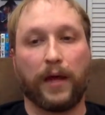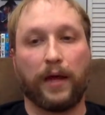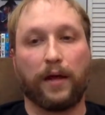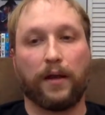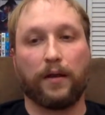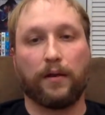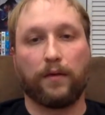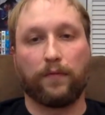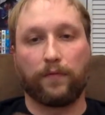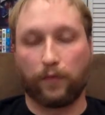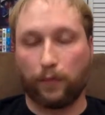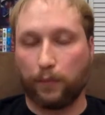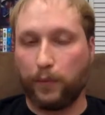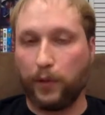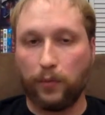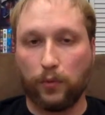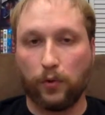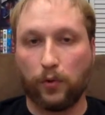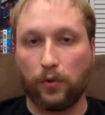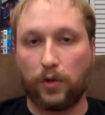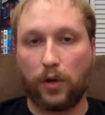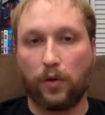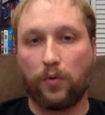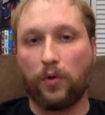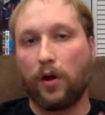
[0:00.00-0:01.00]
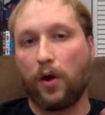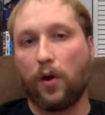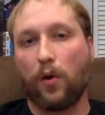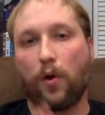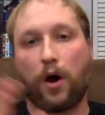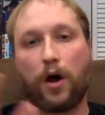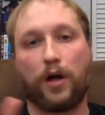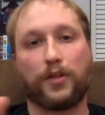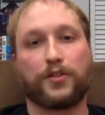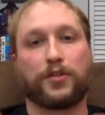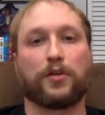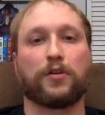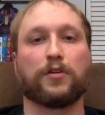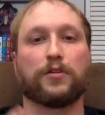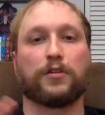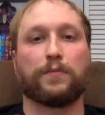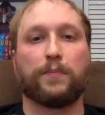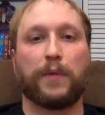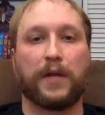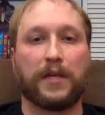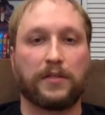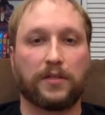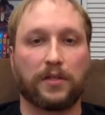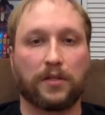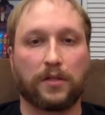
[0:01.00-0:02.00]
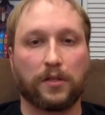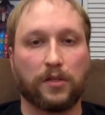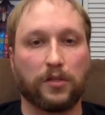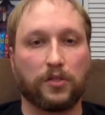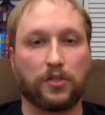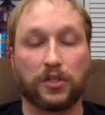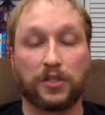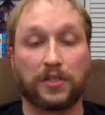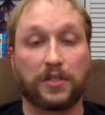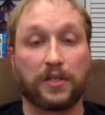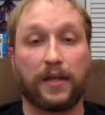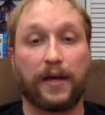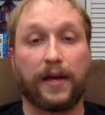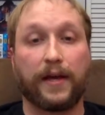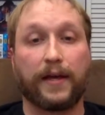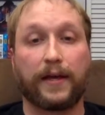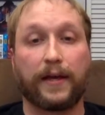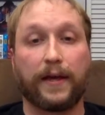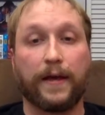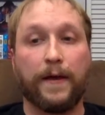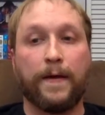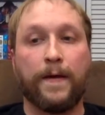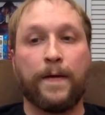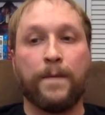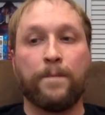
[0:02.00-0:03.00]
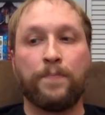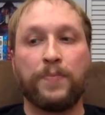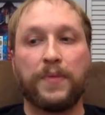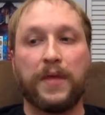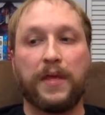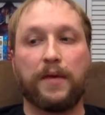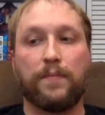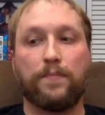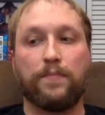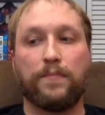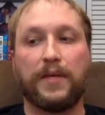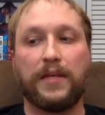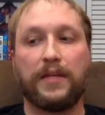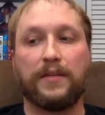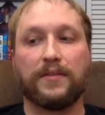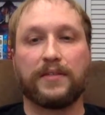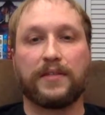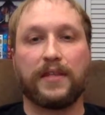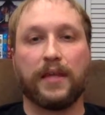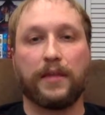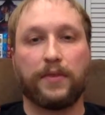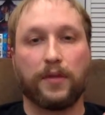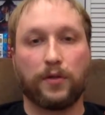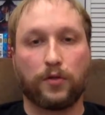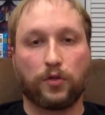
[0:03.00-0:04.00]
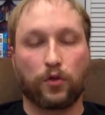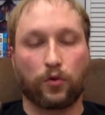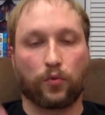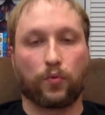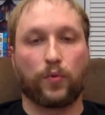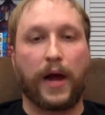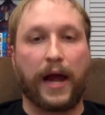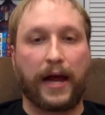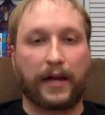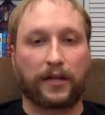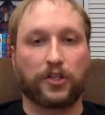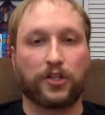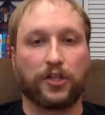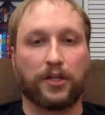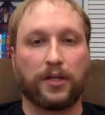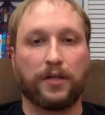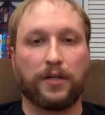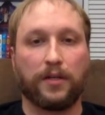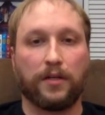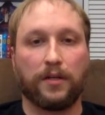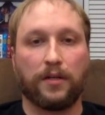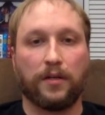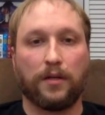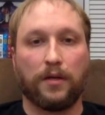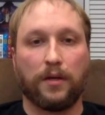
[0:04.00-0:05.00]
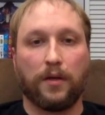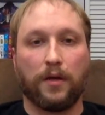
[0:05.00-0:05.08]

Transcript: And for people who don't know, auteur is basically just like, it means that the direction